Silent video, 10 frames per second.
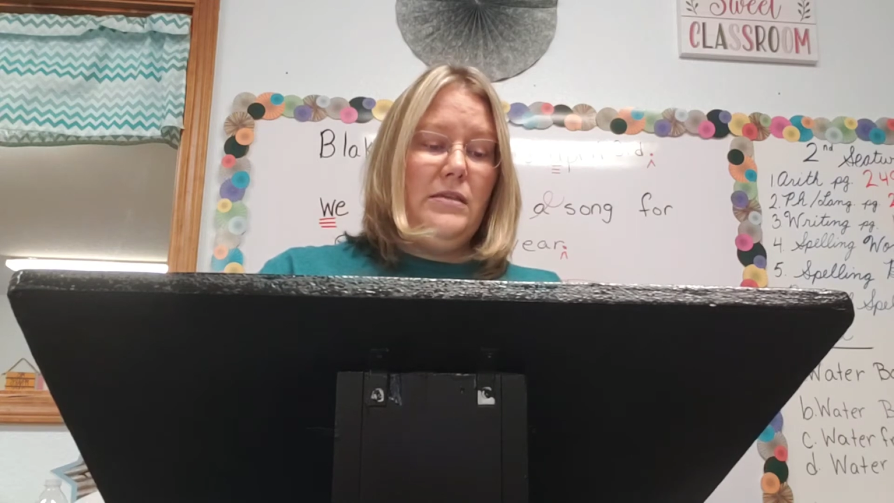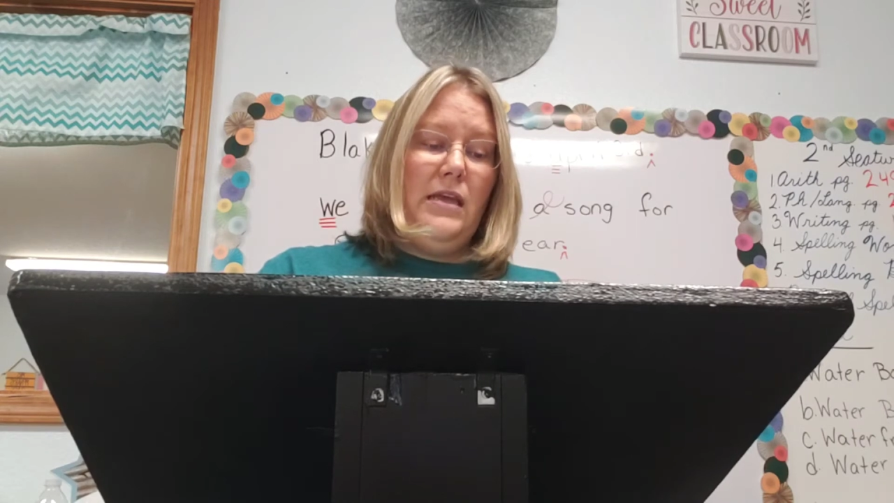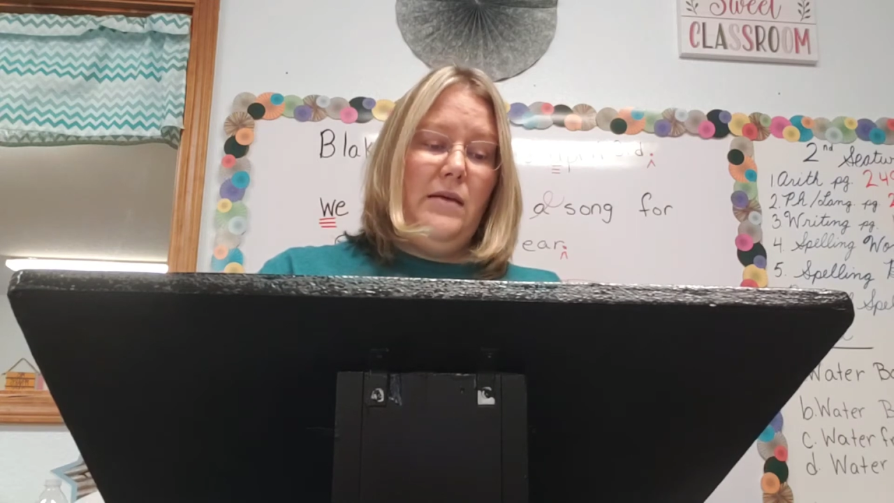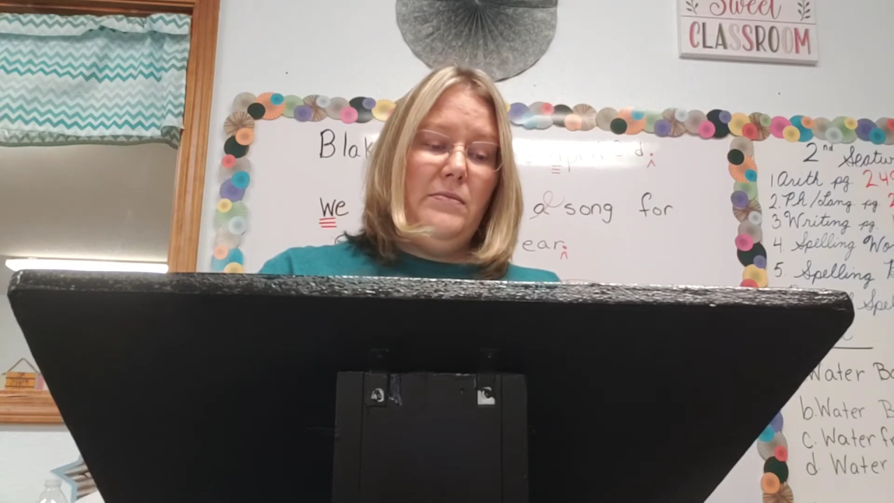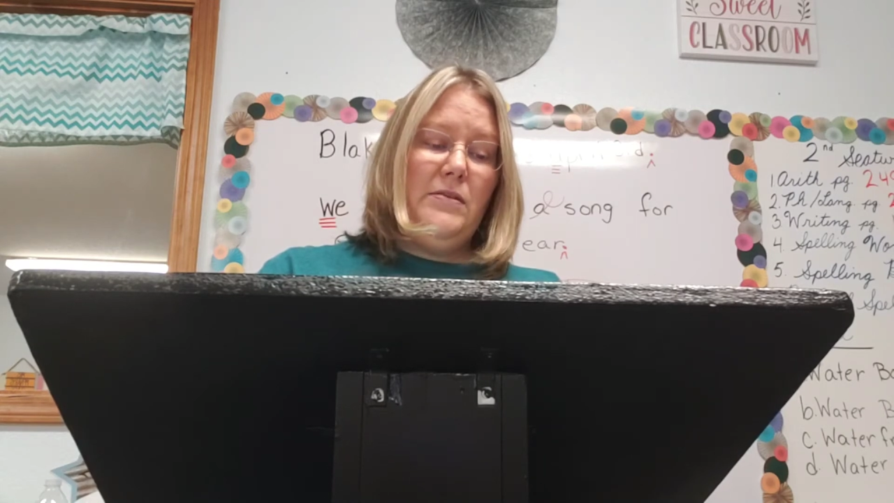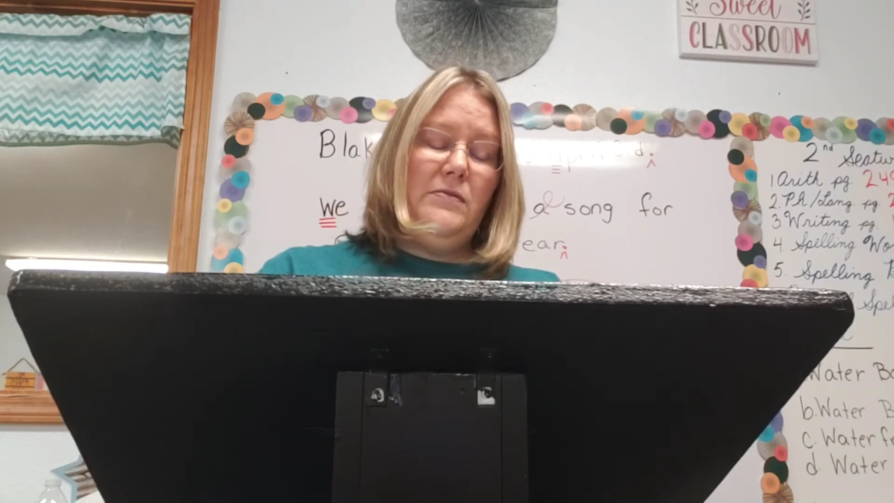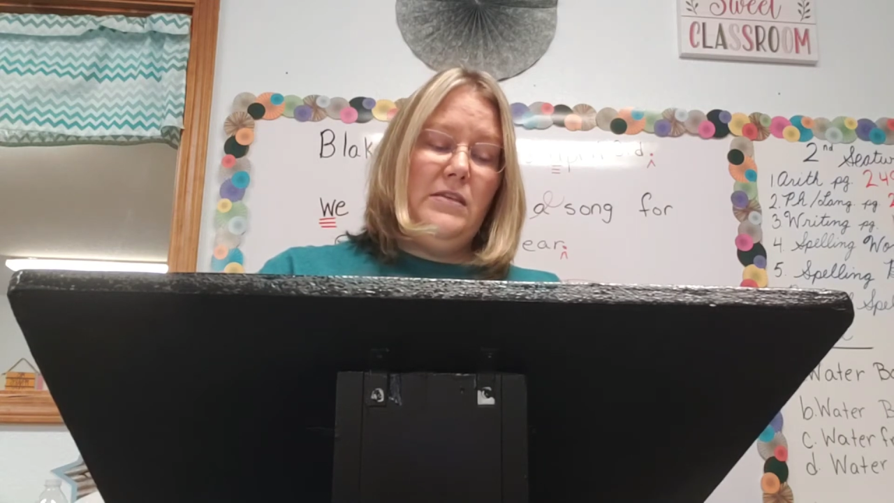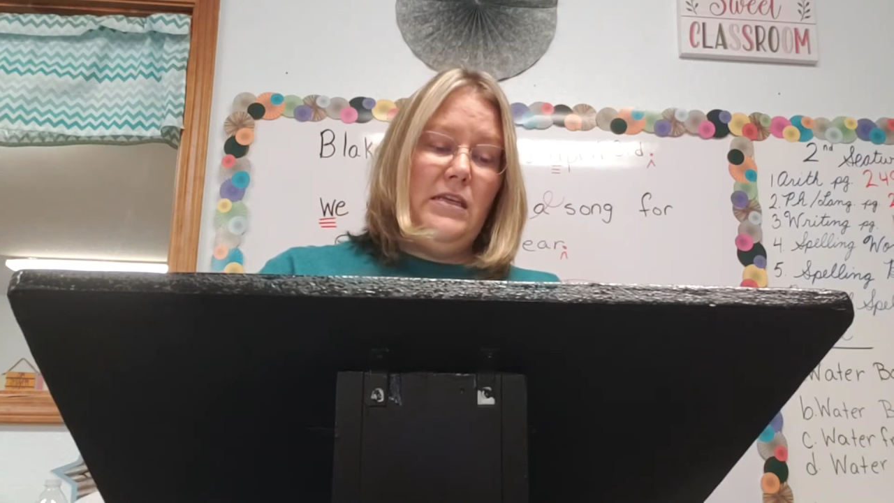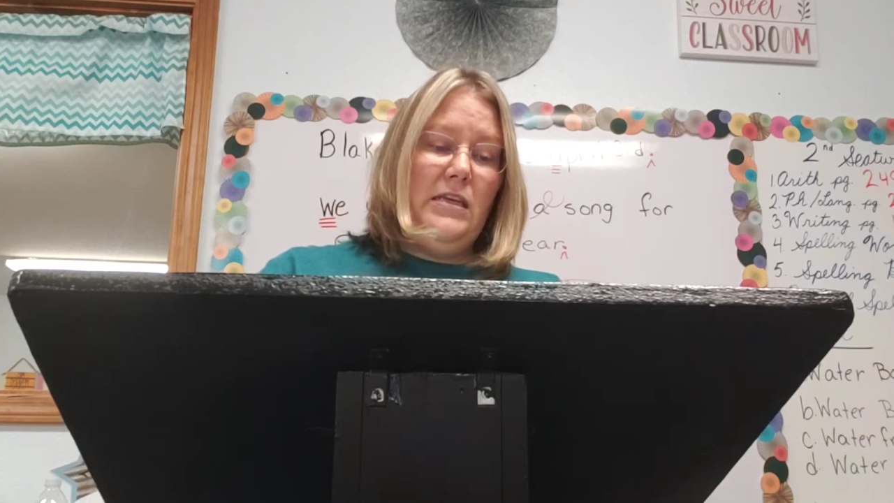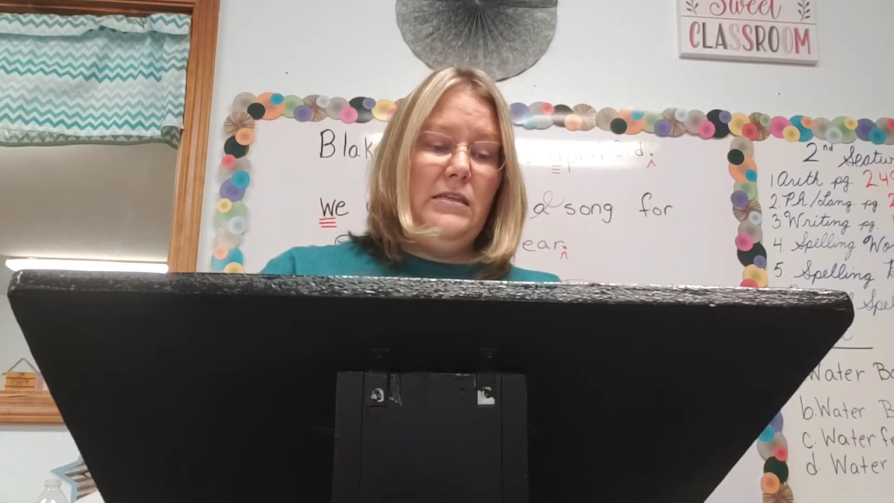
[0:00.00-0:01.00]
names of
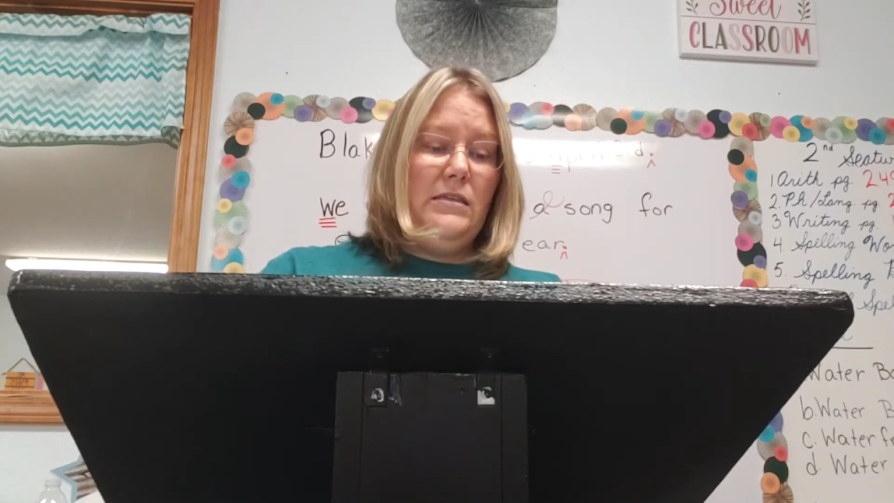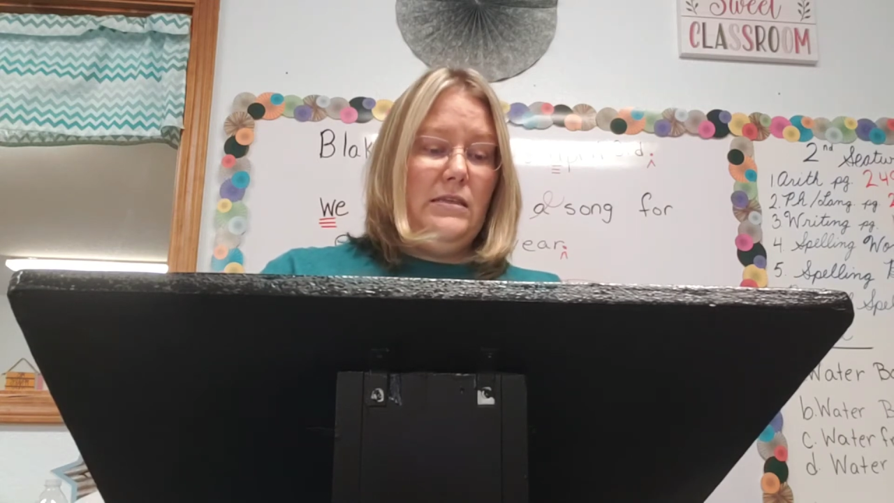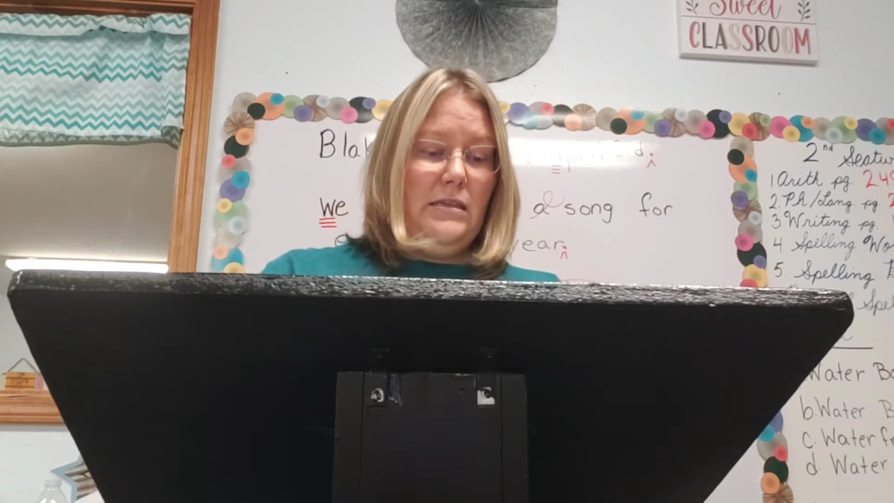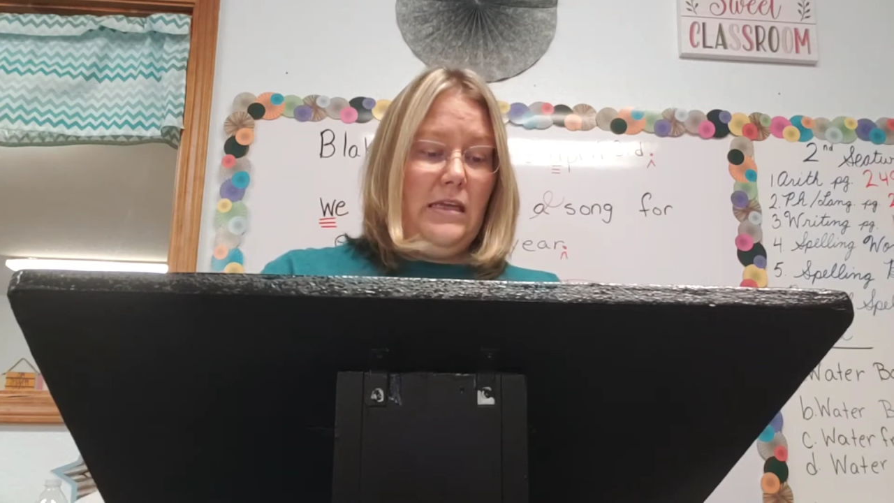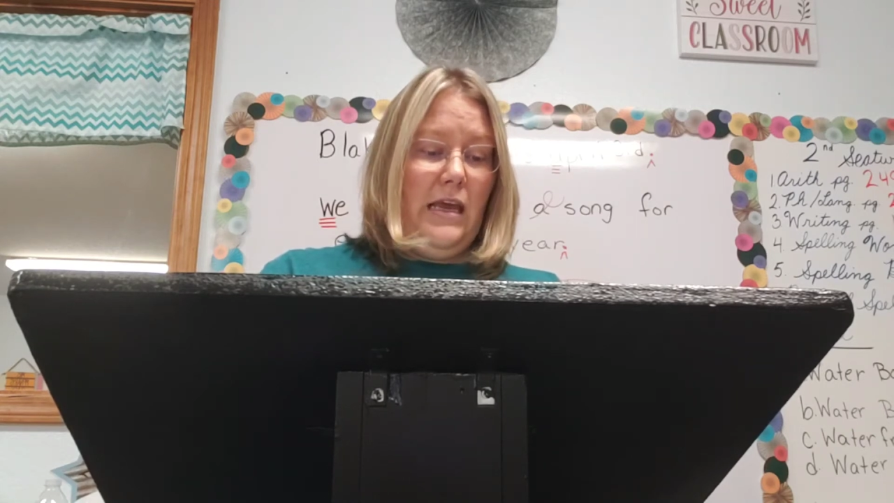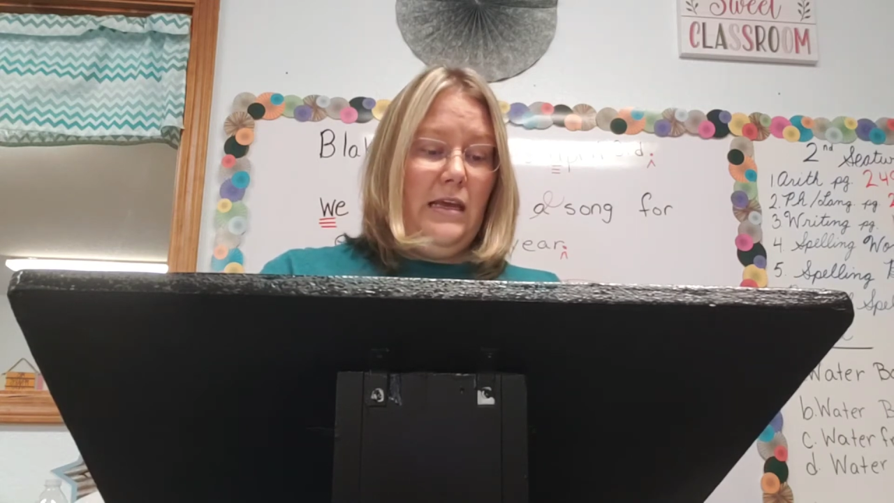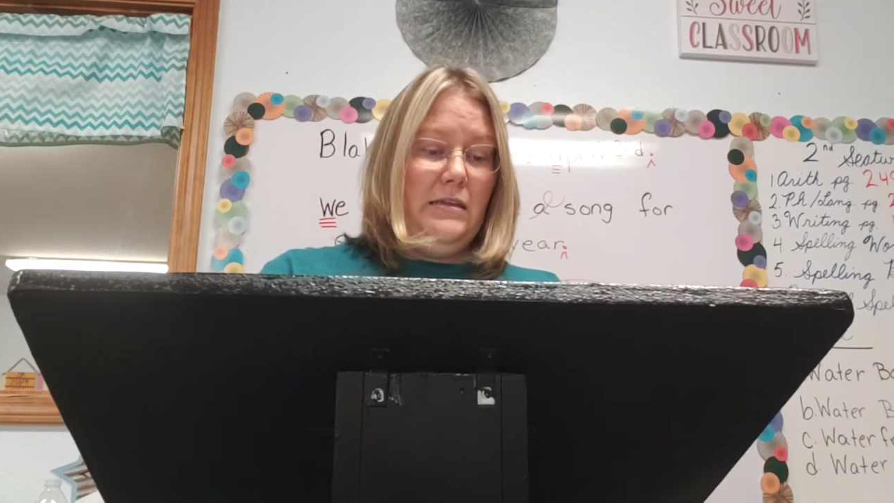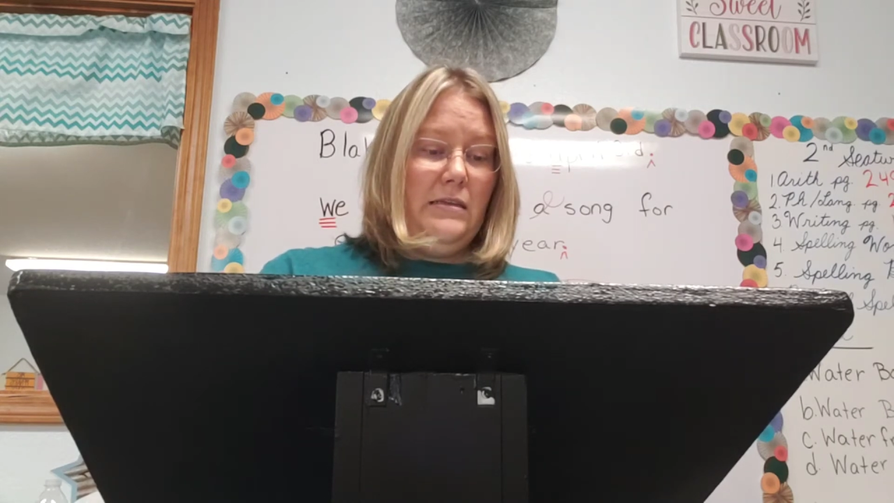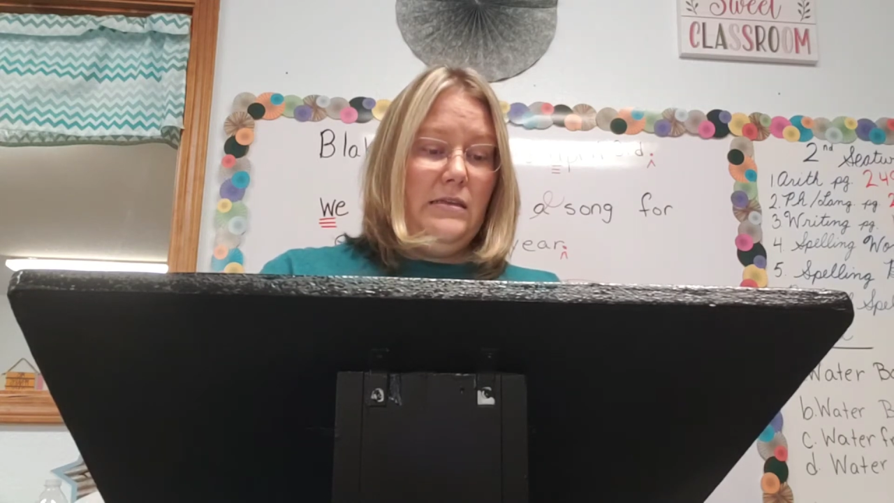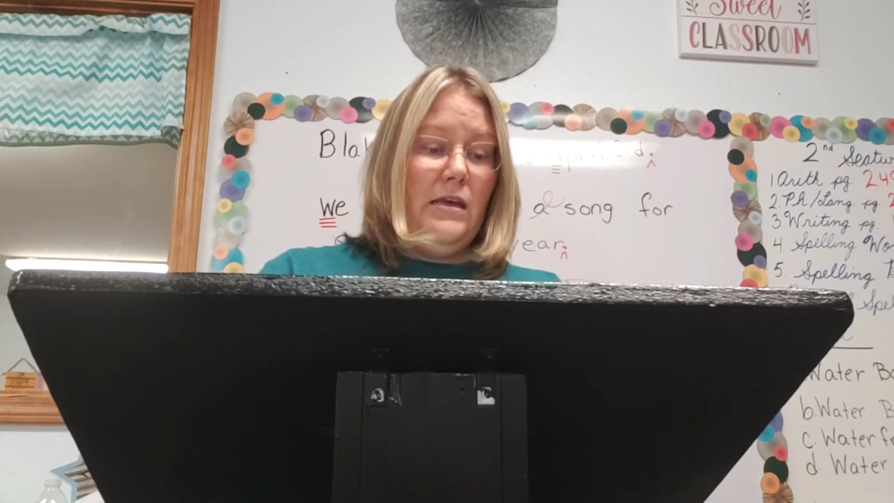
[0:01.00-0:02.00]
cities and
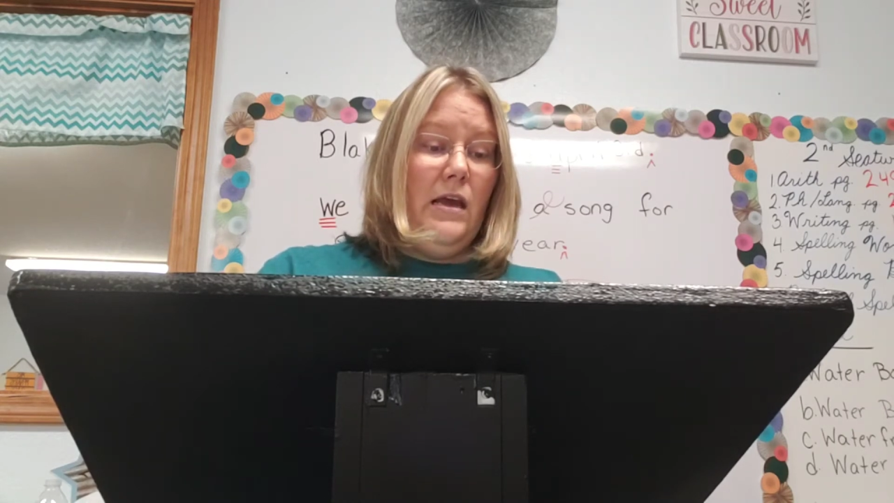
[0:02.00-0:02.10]
states.